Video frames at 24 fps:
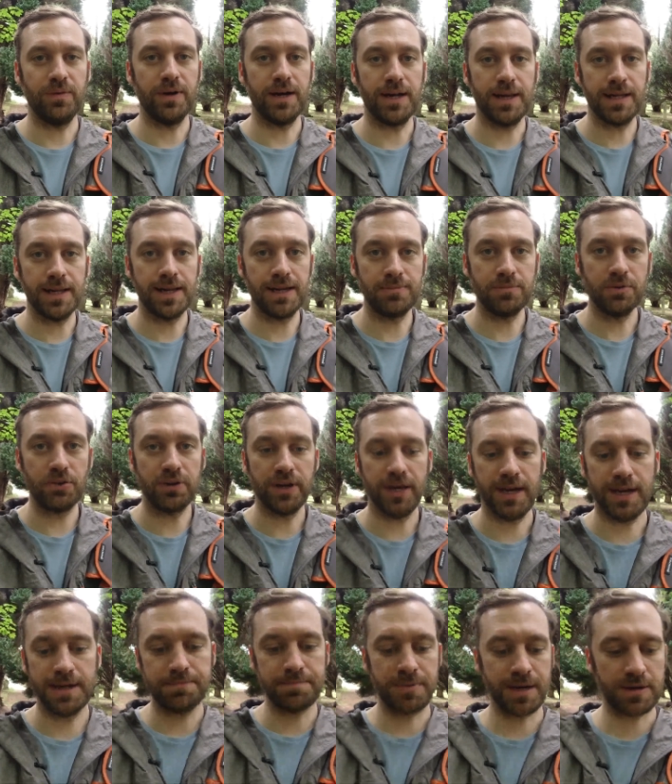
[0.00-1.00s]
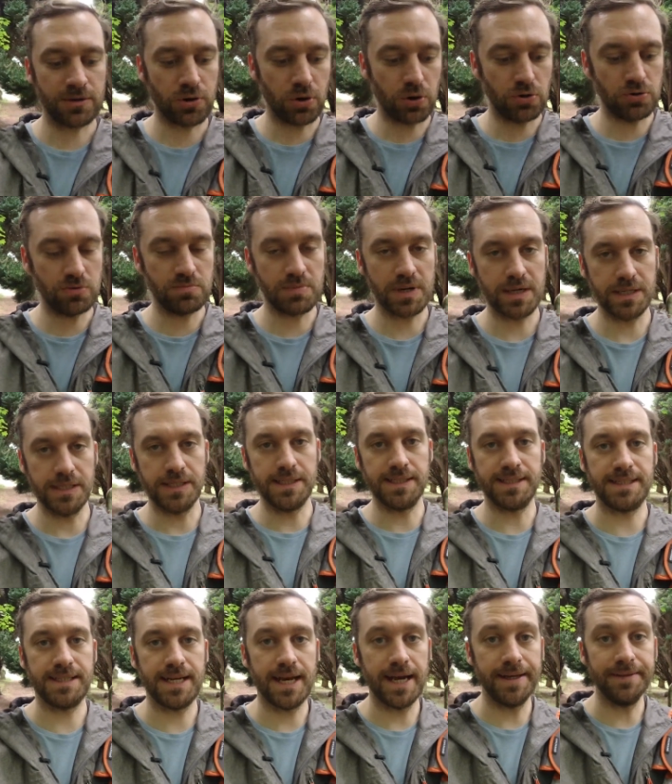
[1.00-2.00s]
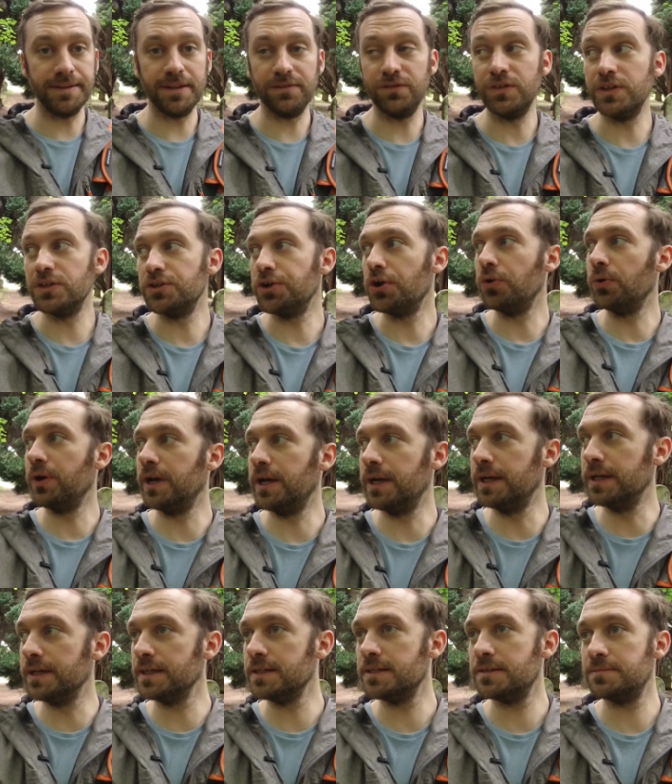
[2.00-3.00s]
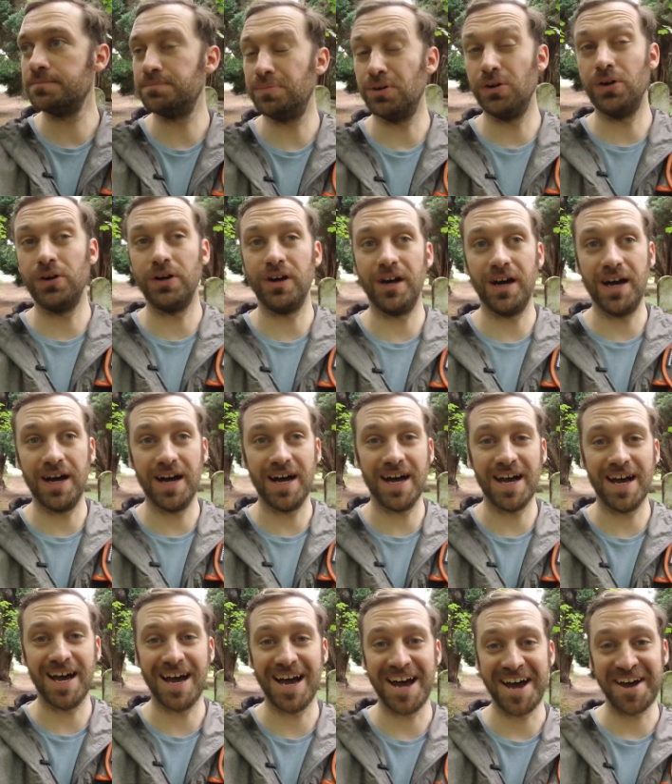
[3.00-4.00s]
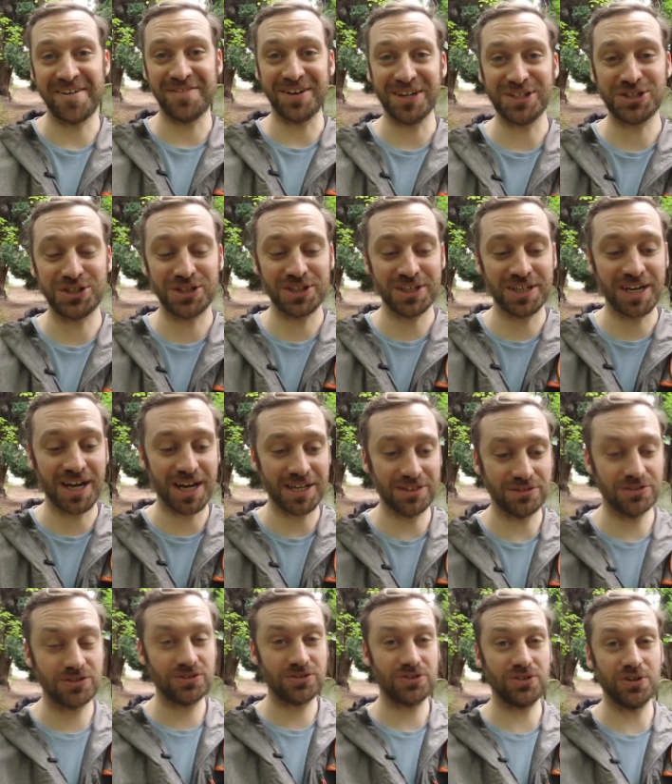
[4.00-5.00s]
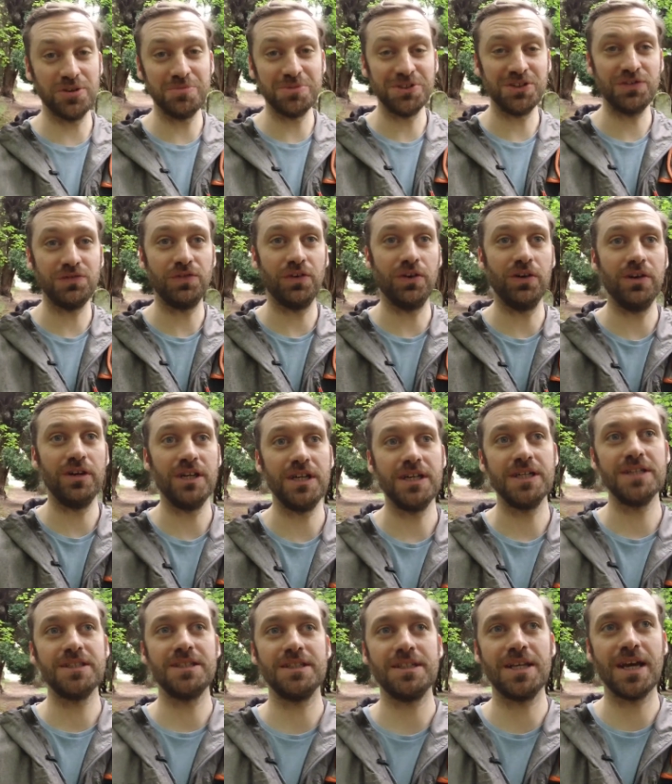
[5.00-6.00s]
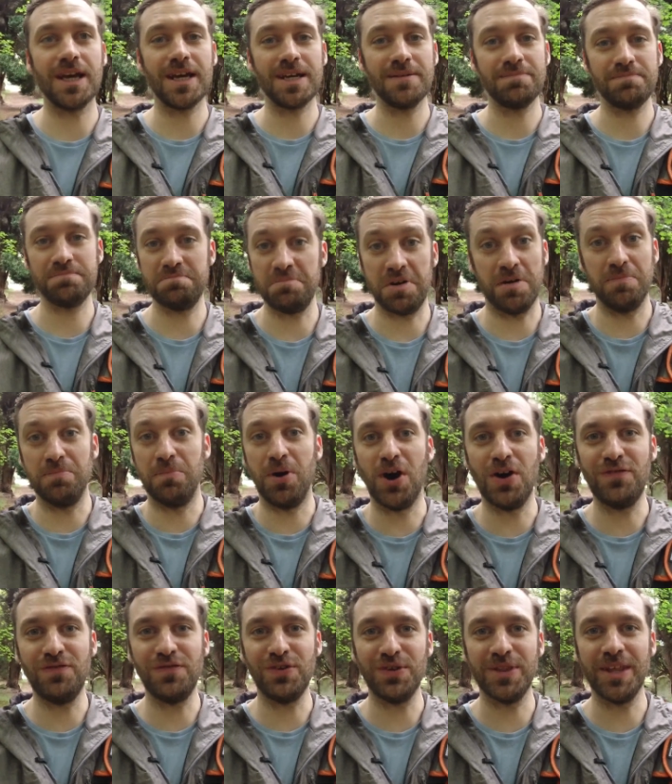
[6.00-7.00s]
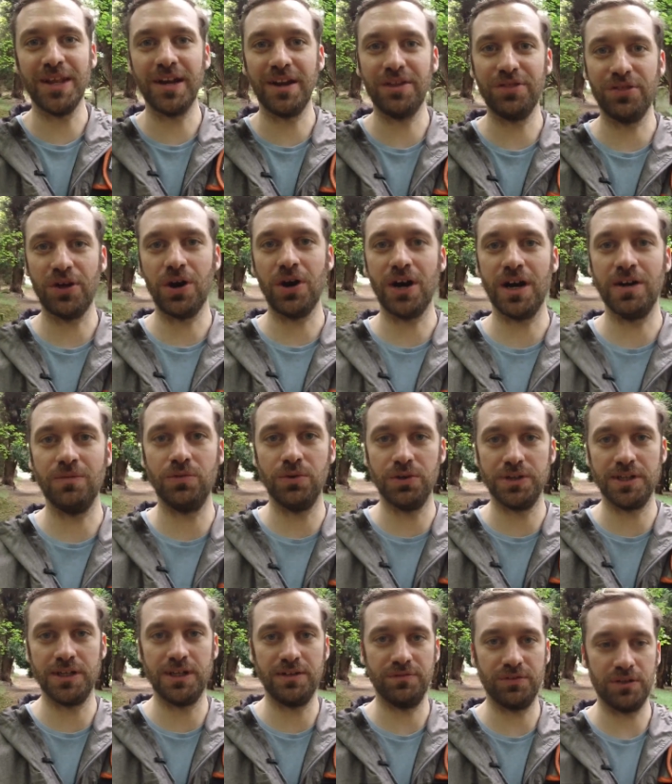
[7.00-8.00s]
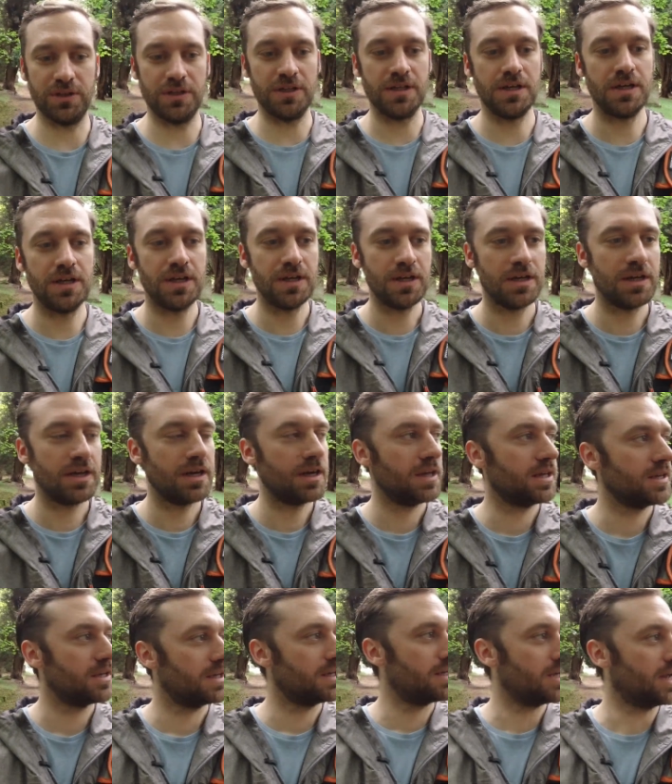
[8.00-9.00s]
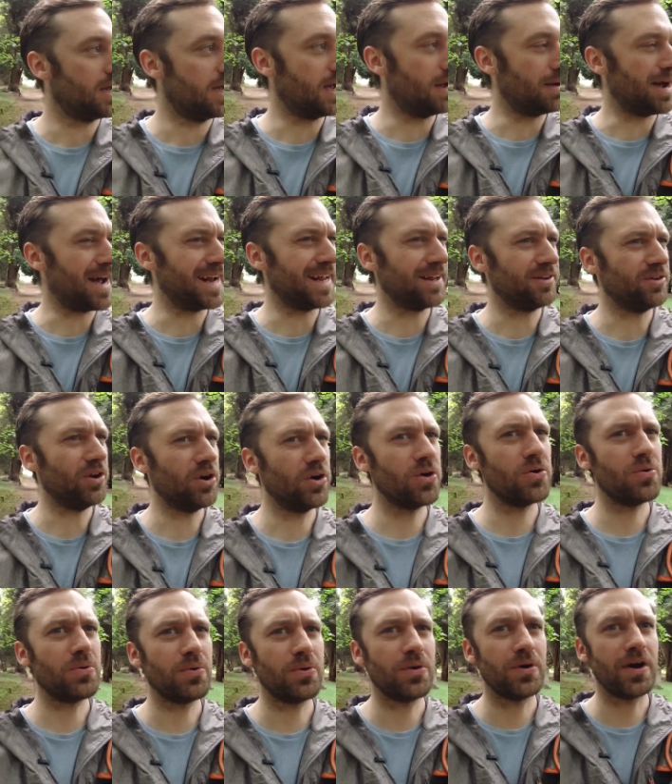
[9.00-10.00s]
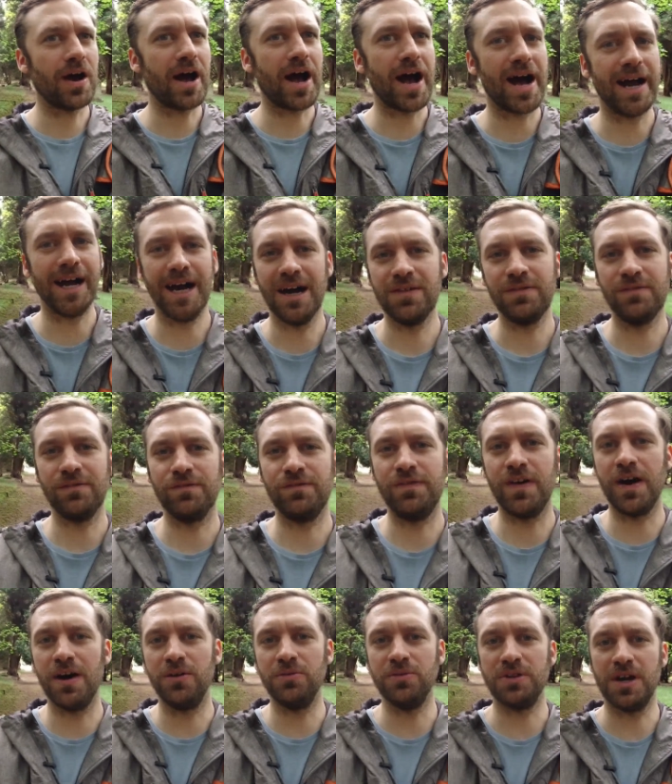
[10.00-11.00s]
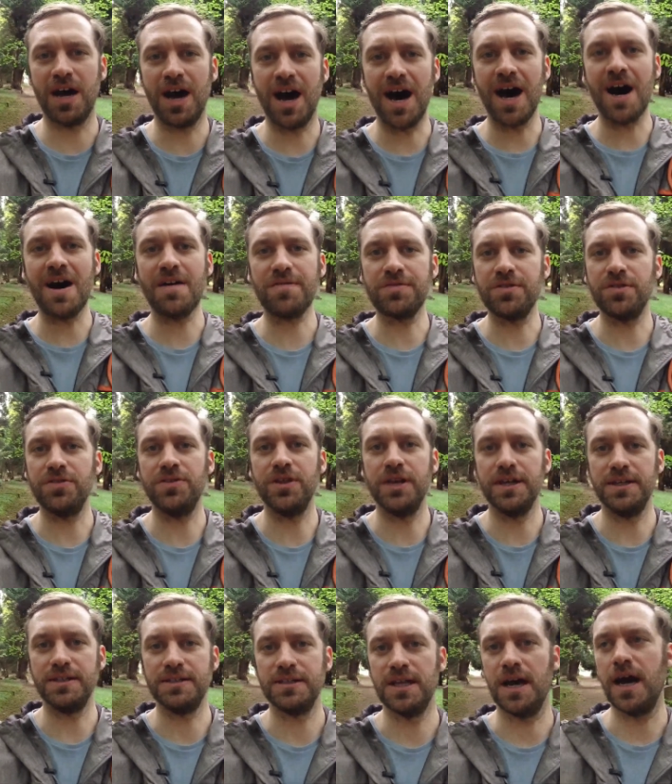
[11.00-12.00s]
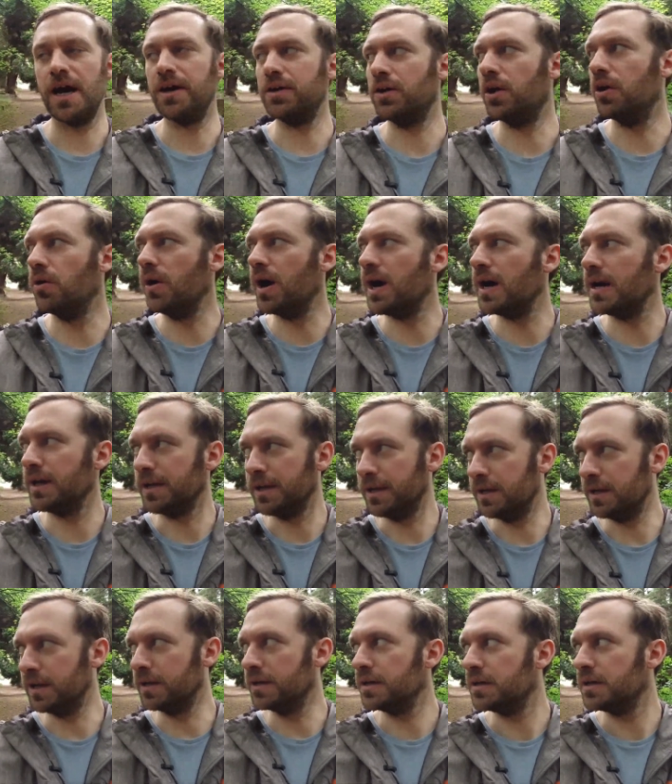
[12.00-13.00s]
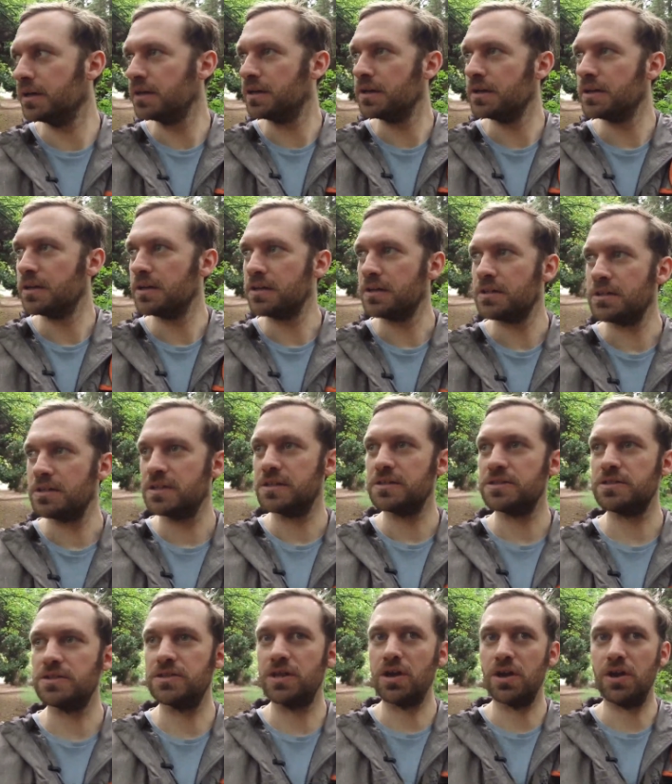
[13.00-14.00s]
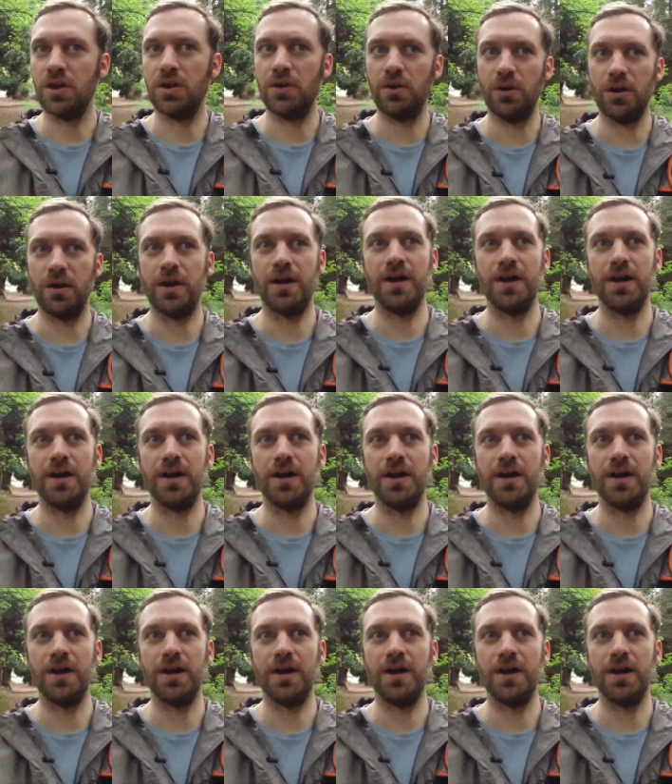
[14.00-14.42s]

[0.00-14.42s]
Well, I'm gonna head back home and end the video here, but I've actually had so much fun here today, more fun than I thought I would even. And I know I haven't found half the things that I know are here, so